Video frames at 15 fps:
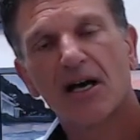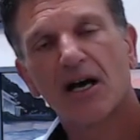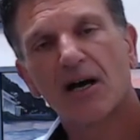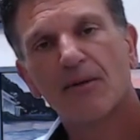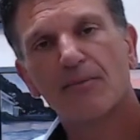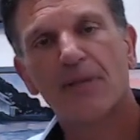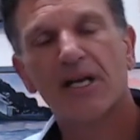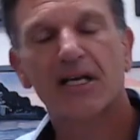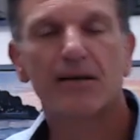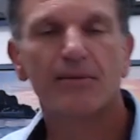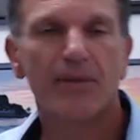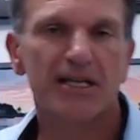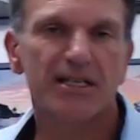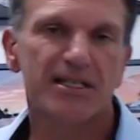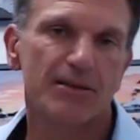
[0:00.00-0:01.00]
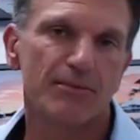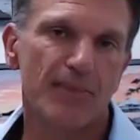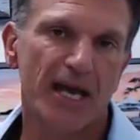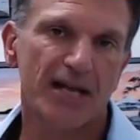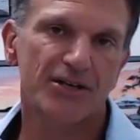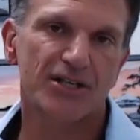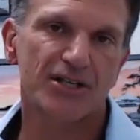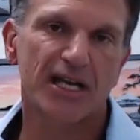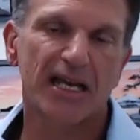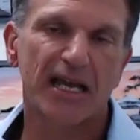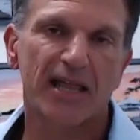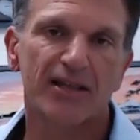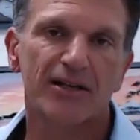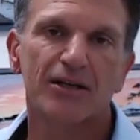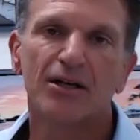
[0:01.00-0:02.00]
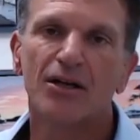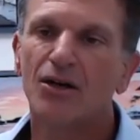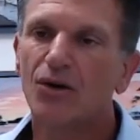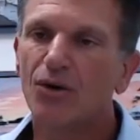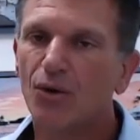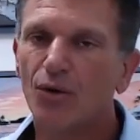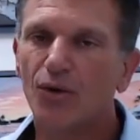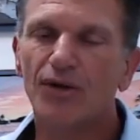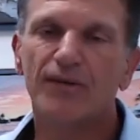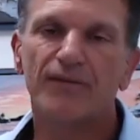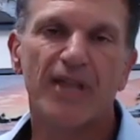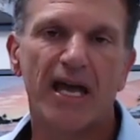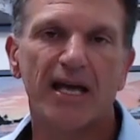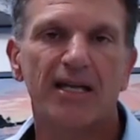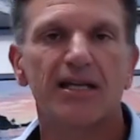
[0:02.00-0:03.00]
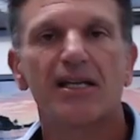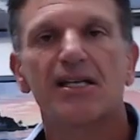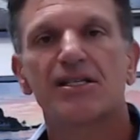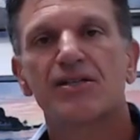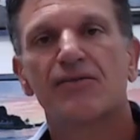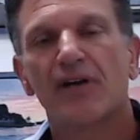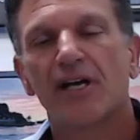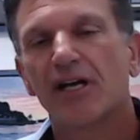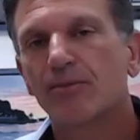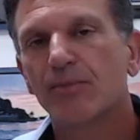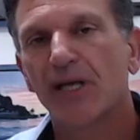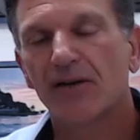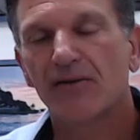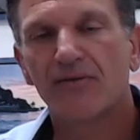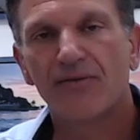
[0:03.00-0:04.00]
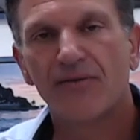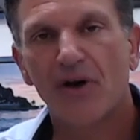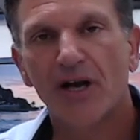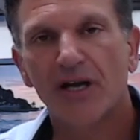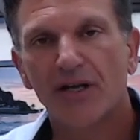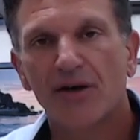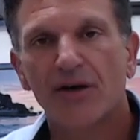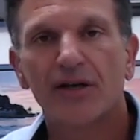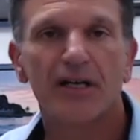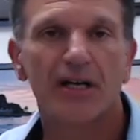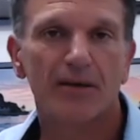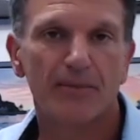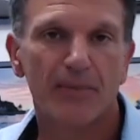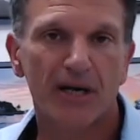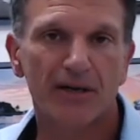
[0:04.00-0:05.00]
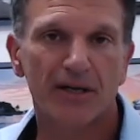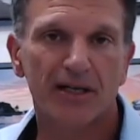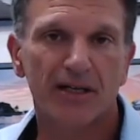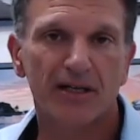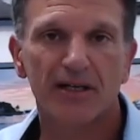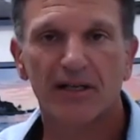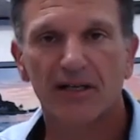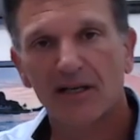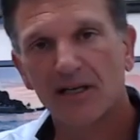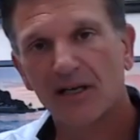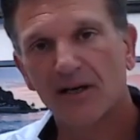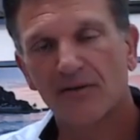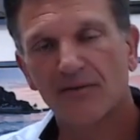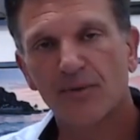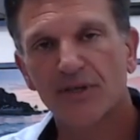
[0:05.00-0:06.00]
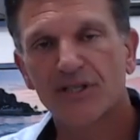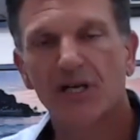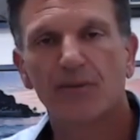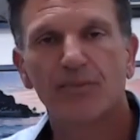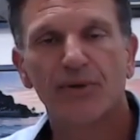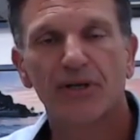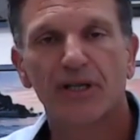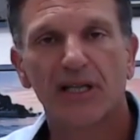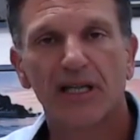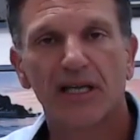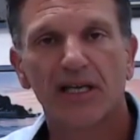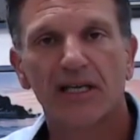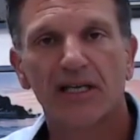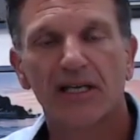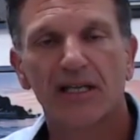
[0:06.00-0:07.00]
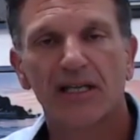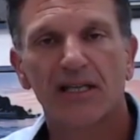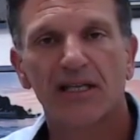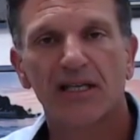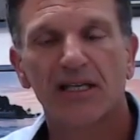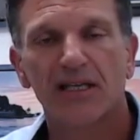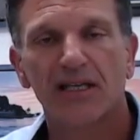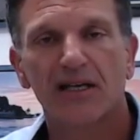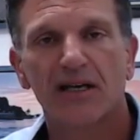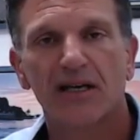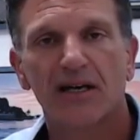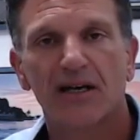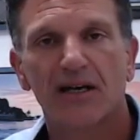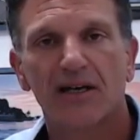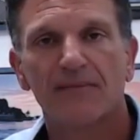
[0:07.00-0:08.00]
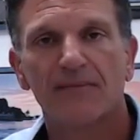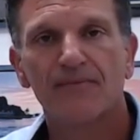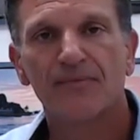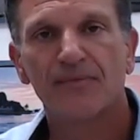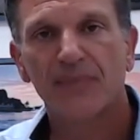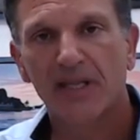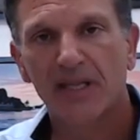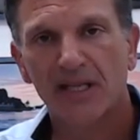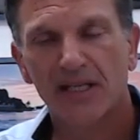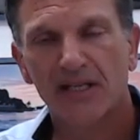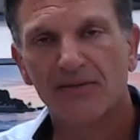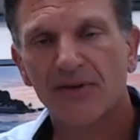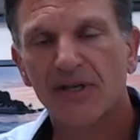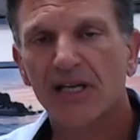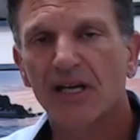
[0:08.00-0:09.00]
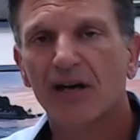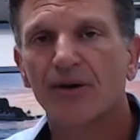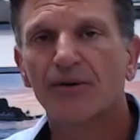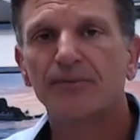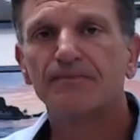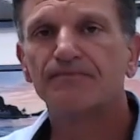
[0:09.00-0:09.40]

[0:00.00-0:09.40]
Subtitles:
mix and match together. All of that is available at Fine Art America, of which I'll put a link in the video.